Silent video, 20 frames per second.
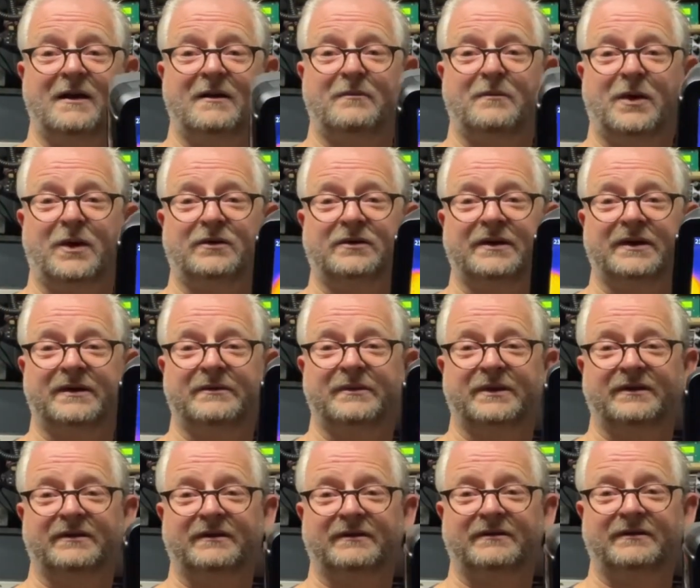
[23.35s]
both the
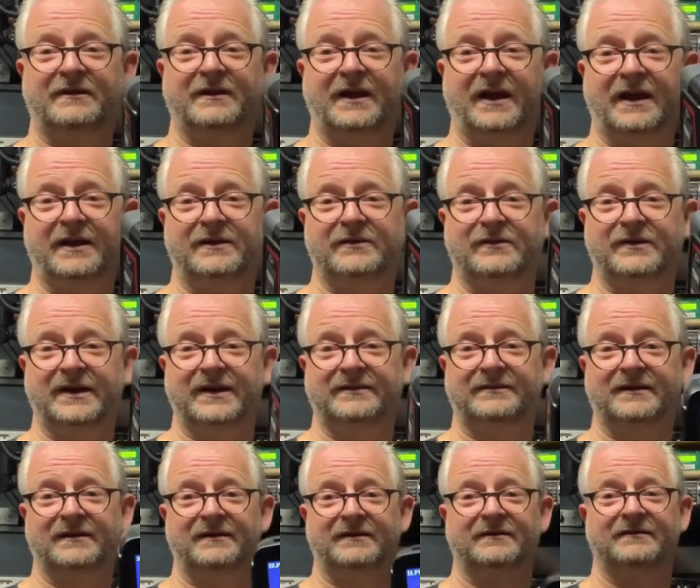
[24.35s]
images and you
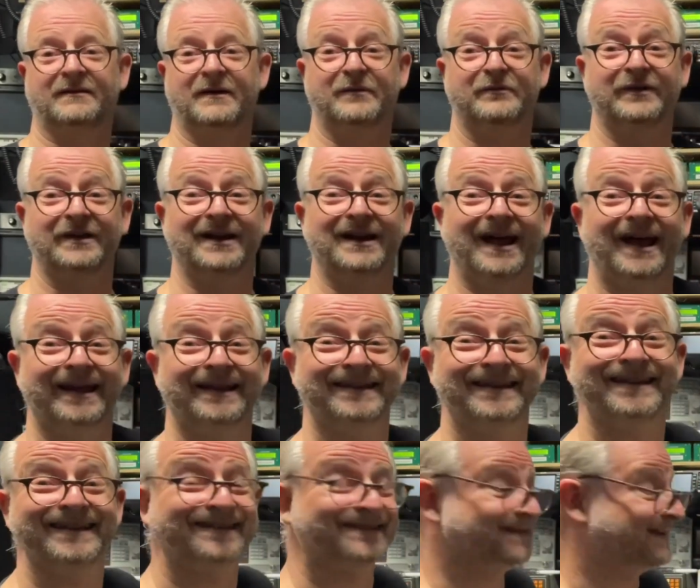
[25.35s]
get something like
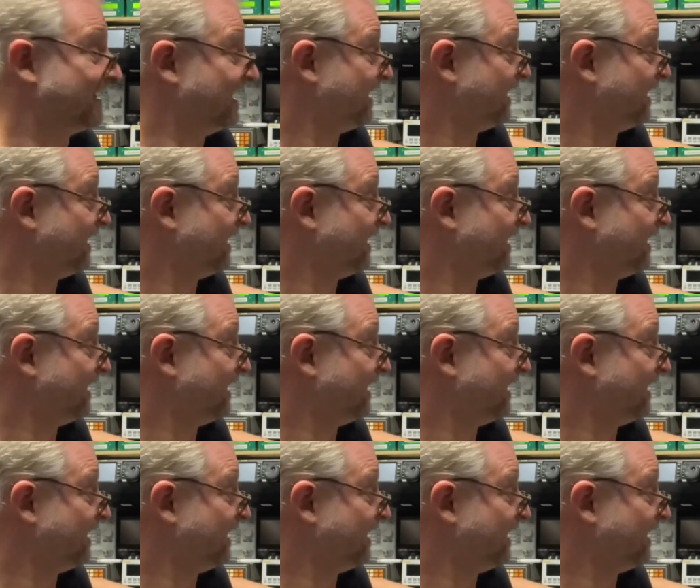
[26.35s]
this.